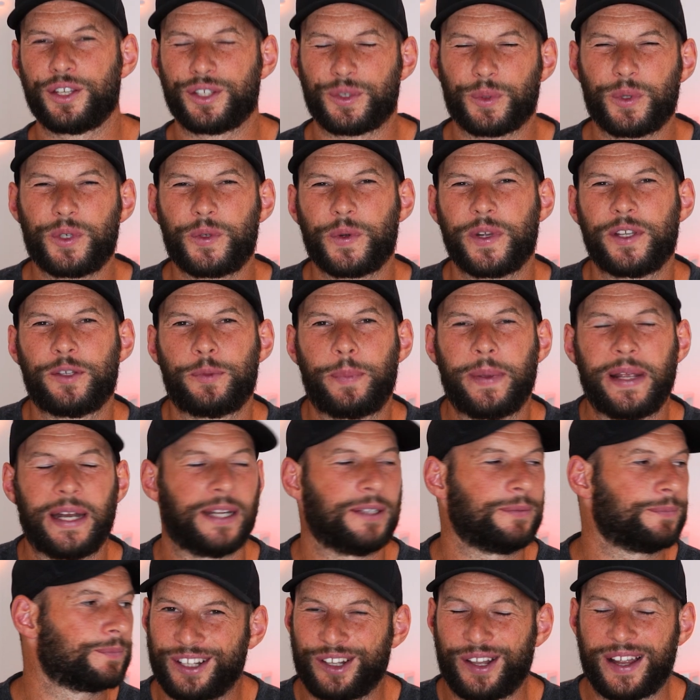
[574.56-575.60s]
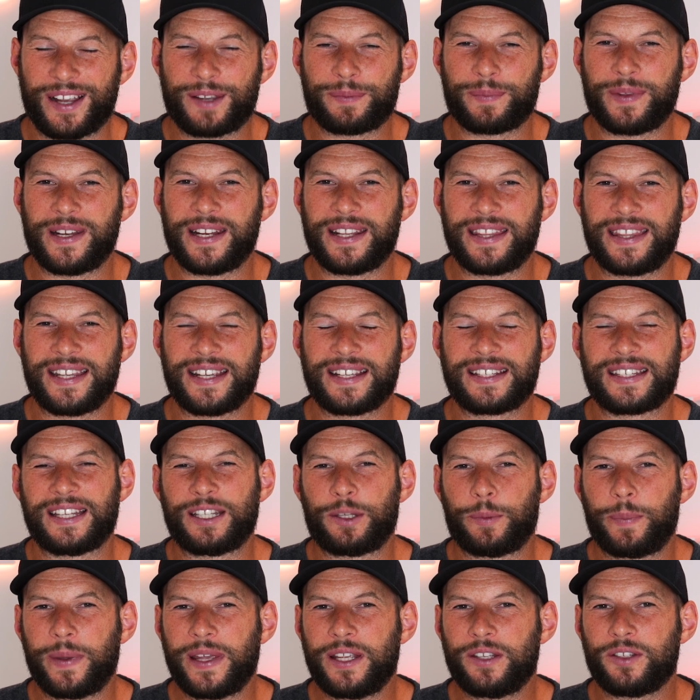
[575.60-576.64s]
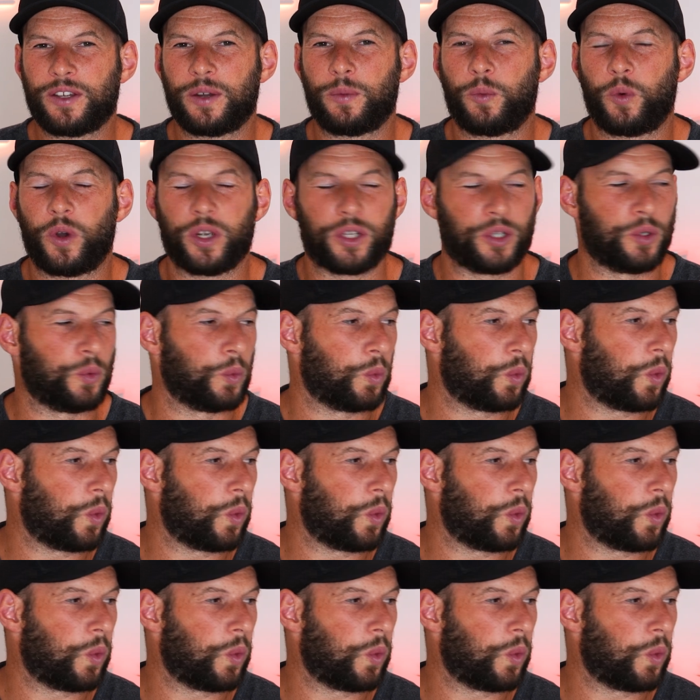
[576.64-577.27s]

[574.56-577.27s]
So which one's better? Like many things, it depends on what you